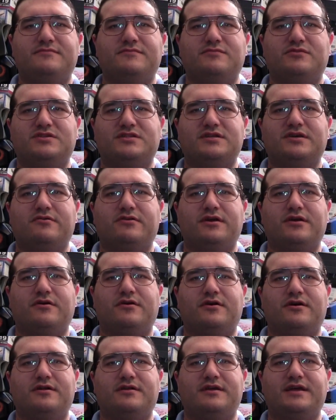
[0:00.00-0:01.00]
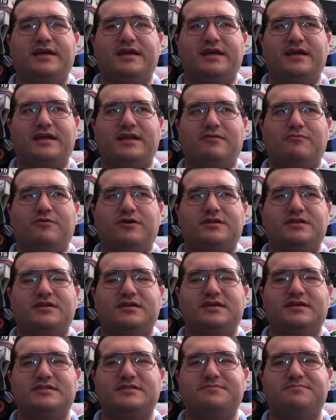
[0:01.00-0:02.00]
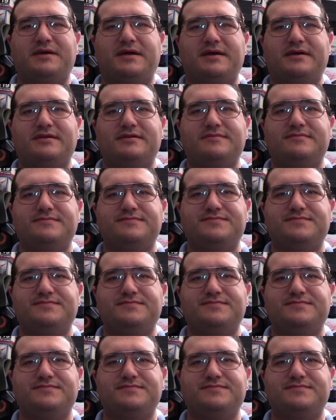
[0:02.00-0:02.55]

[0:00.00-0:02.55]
what's going on, and what to expect.